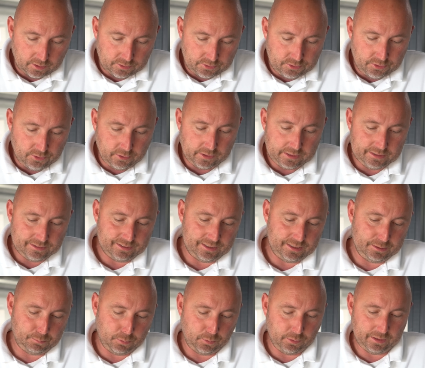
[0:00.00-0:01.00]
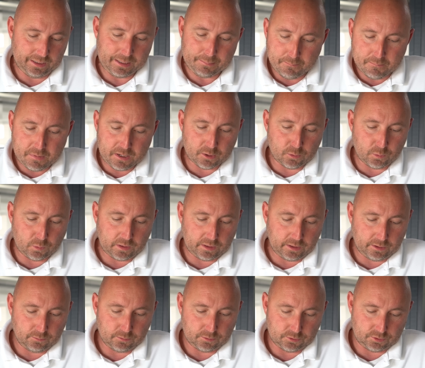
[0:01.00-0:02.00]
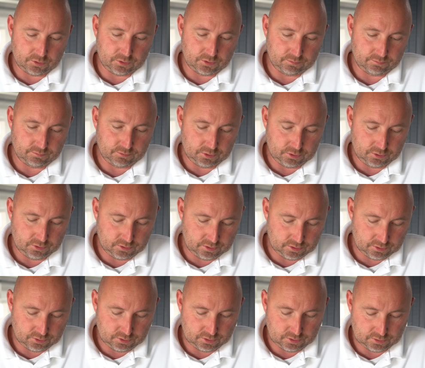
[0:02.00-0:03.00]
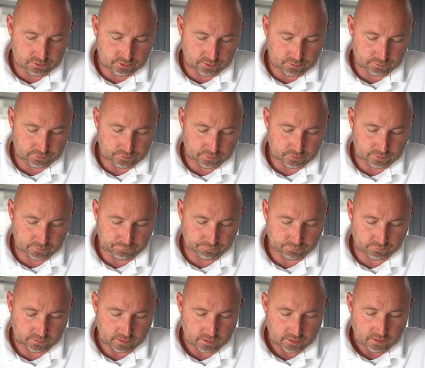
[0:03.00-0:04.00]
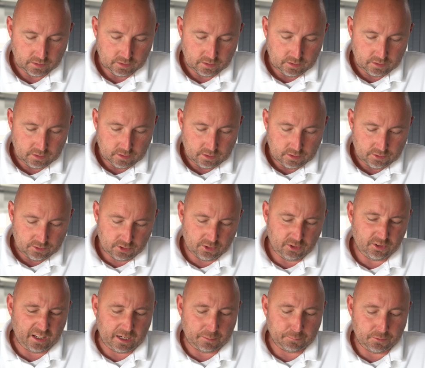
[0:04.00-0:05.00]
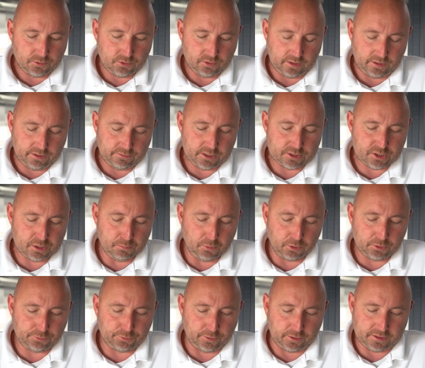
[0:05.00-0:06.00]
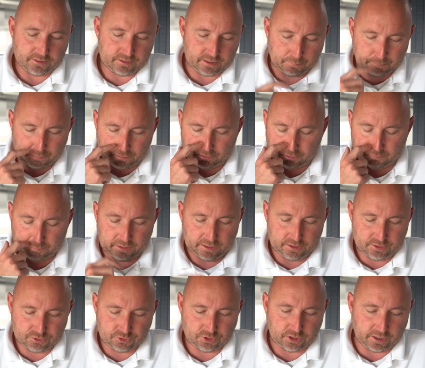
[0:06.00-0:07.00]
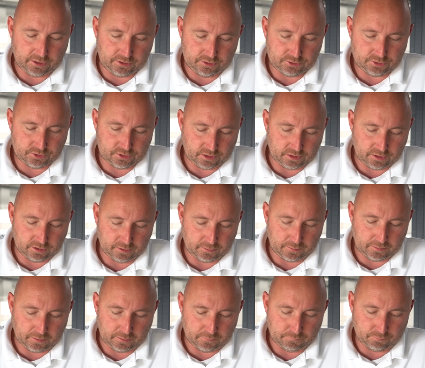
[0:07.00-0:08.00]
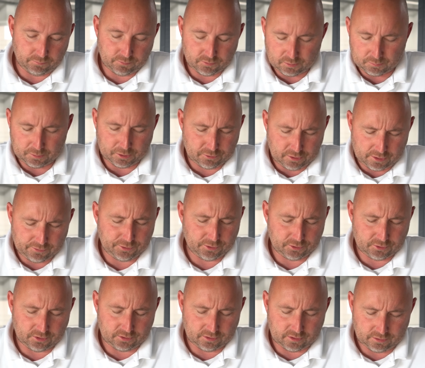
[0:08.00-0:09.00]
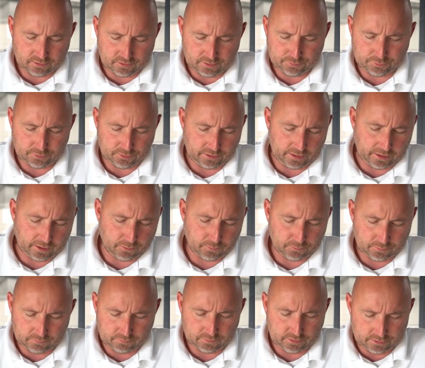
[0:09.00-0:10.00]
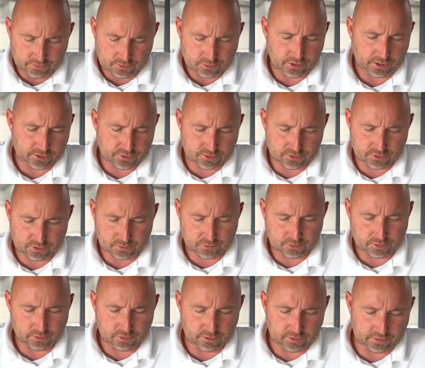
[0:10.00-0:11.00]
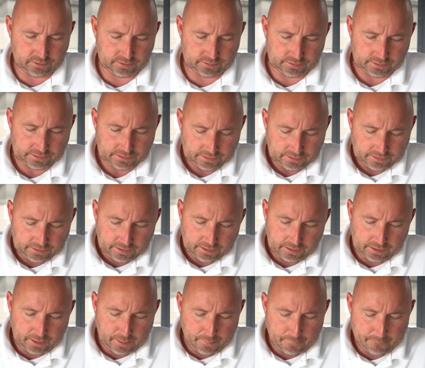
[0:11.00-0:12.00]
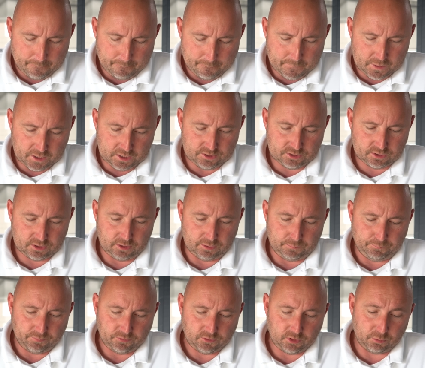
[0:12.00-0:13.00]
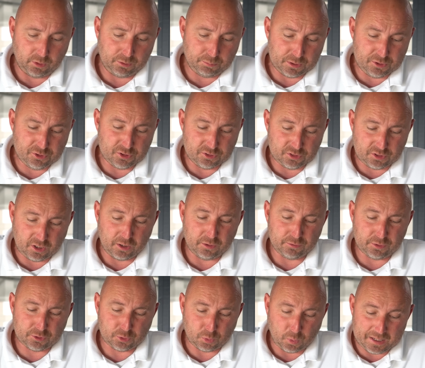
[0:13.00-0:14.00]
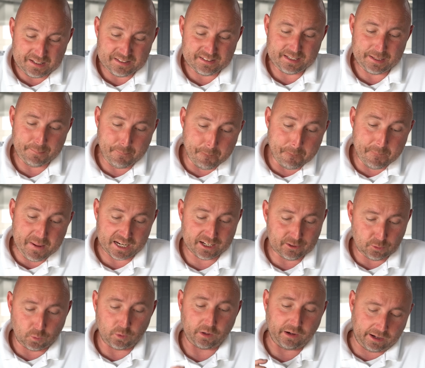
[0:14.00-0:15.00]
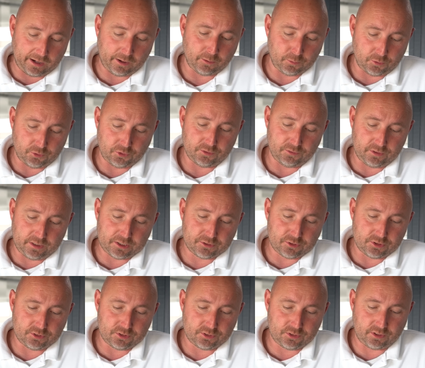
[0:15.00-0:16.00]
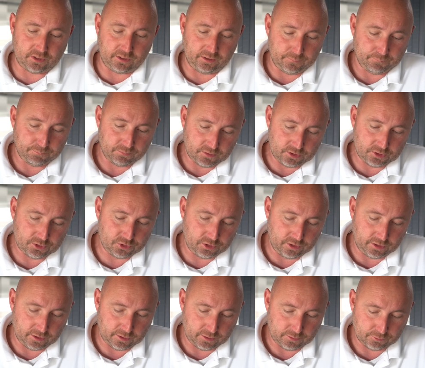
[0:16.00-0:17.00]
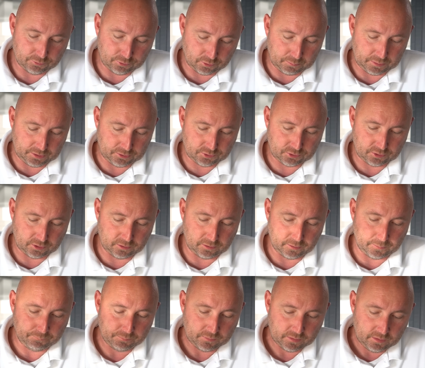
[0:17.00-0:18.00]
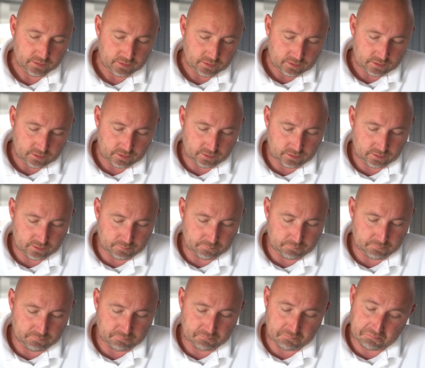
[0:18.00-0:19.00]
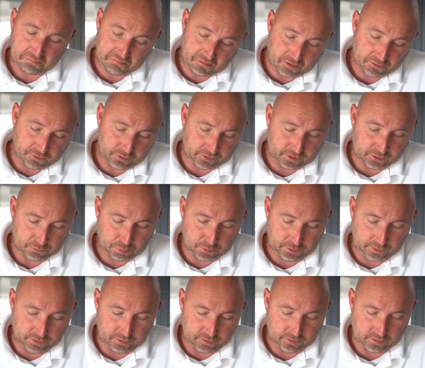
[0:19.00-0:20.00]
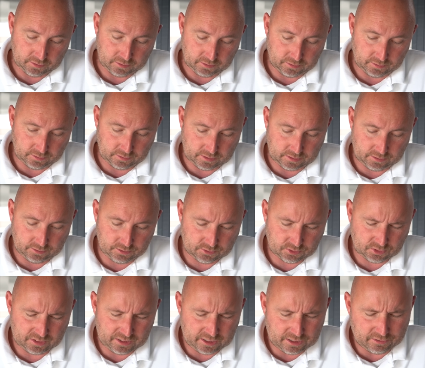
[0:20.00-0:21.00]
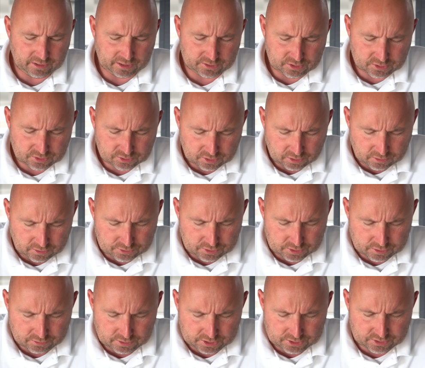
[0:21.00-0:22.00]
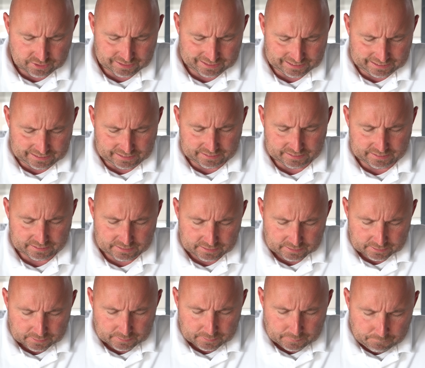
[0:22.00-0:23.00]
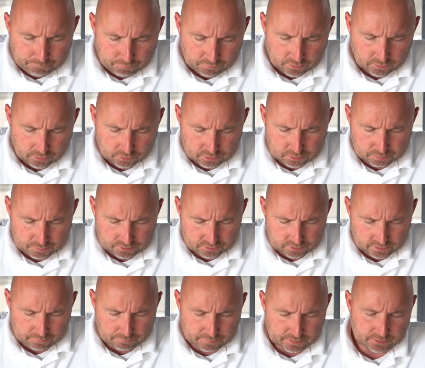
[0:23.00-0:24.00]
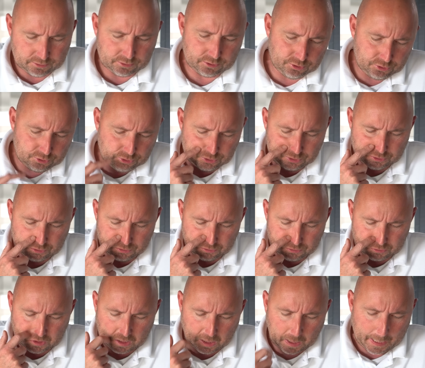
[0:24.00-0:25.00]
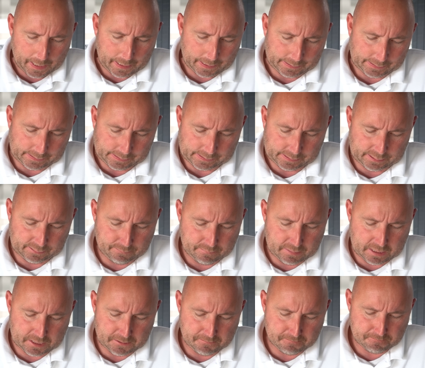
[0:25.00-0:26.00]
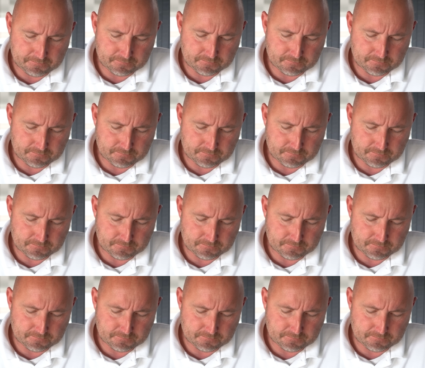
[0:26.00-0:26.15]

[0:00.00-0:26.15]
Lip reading: 19.8 megawatt hours used this year so far. It's a good app, isn't it? They've actually modified this app a little bit. It's changed, and some of the graphics are different now and interactions, so I'm still learning it. But it's good. So we produced over 20 megawatt hours of electricity this year from our solar. I think that's pretty good. And again, you can see here actually a solar generation here looks to be slightly better in June than May.